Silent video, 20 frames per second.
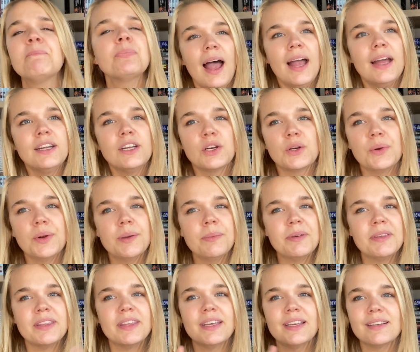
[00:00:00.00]
And creepy
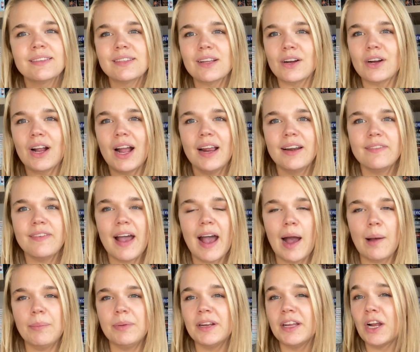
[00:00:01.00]
things are kind of
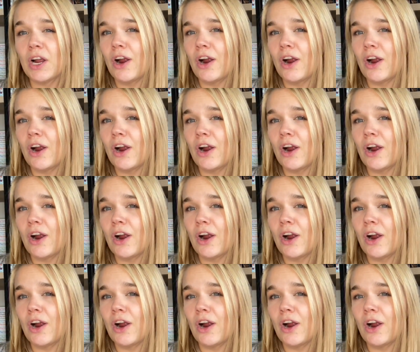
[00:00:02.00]
happening.